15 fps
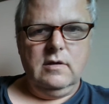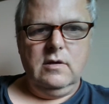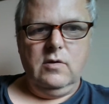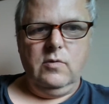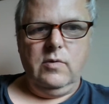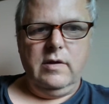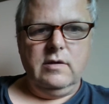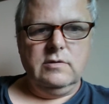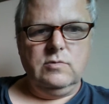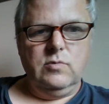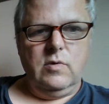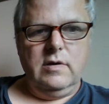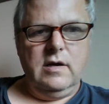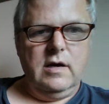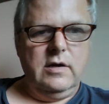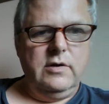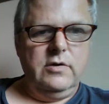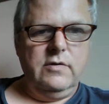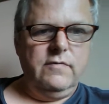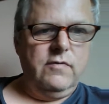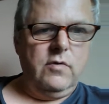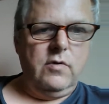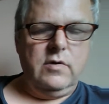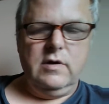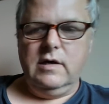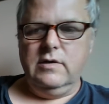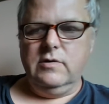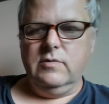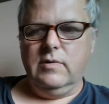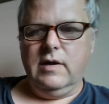and whether it's 100,
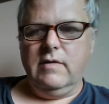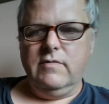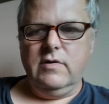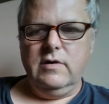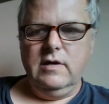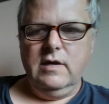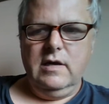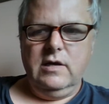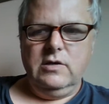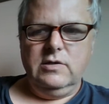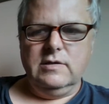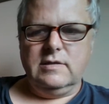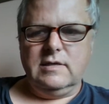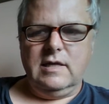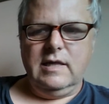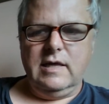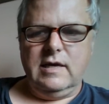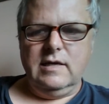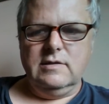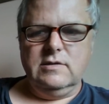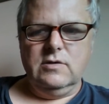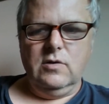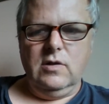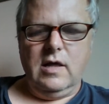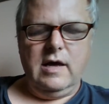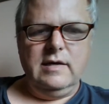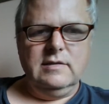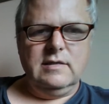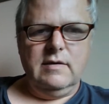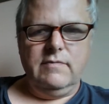400, whatever, just click it so it
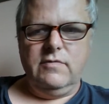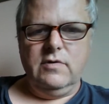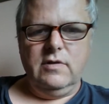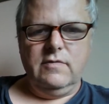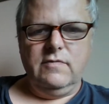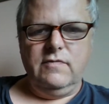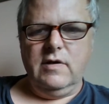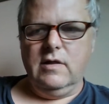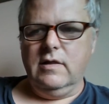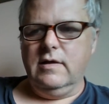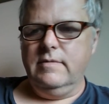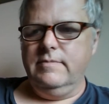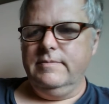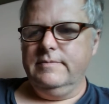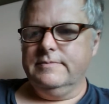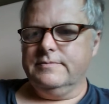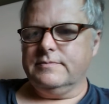lines up for the film.